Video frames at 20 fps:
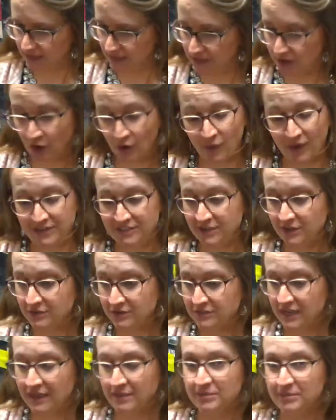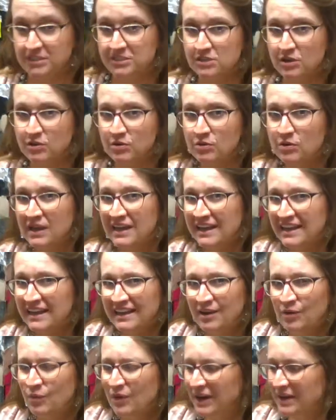No, I don't, Tammy. So
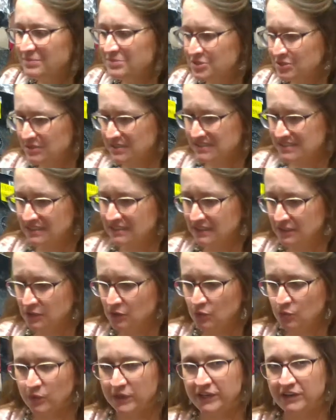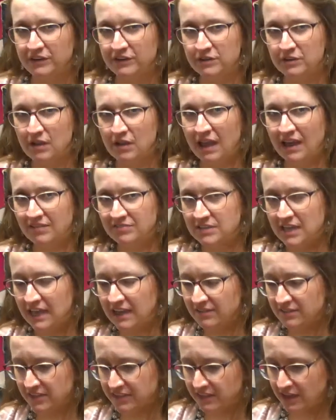what I'm doing is a little weird. You have to
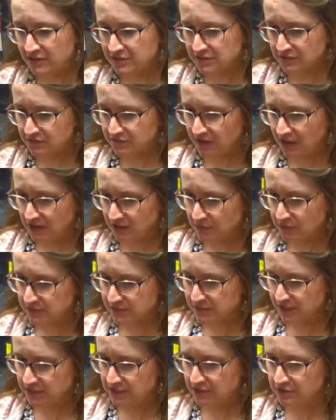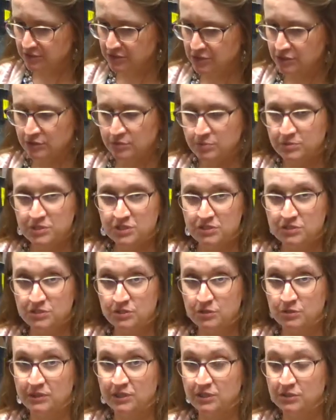have 1,000 followers on YouTube to
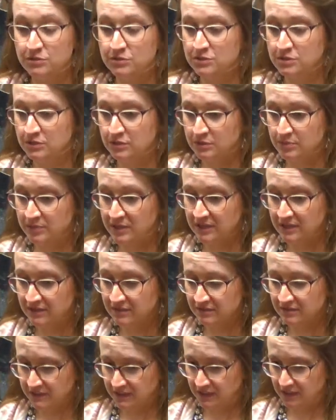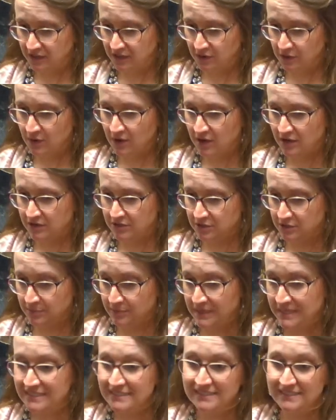do a YouTube video on your
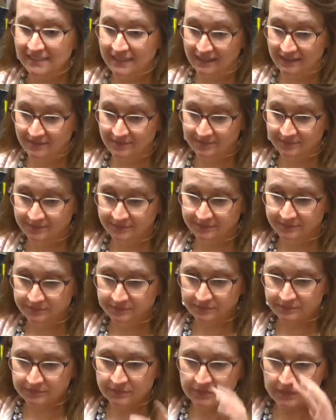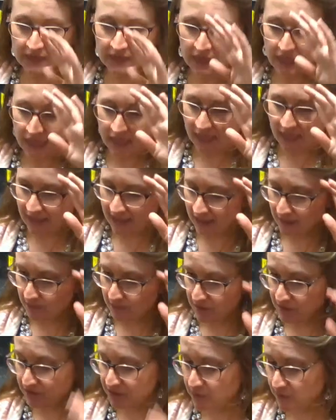PC.
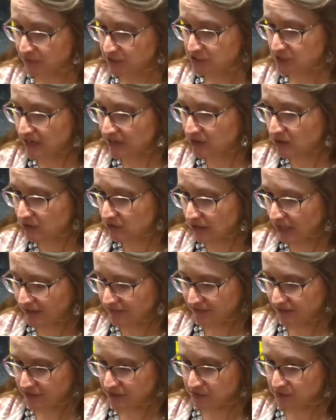But if you want to try to go live on